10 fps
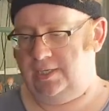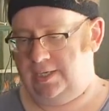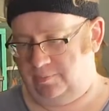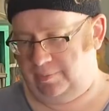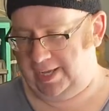you
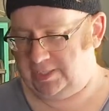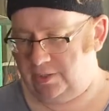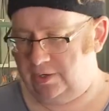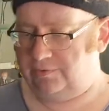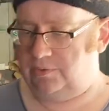can paint it
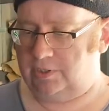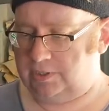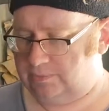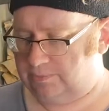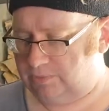on if you want
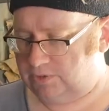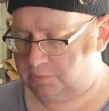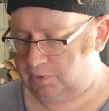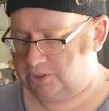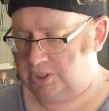to
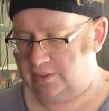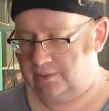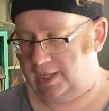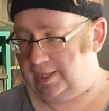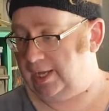it
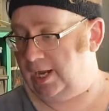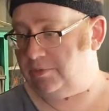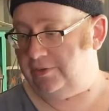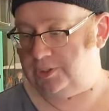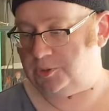on. I, I
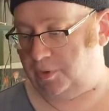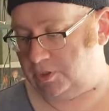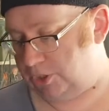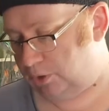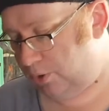prefer
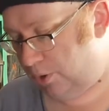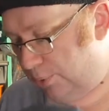it on.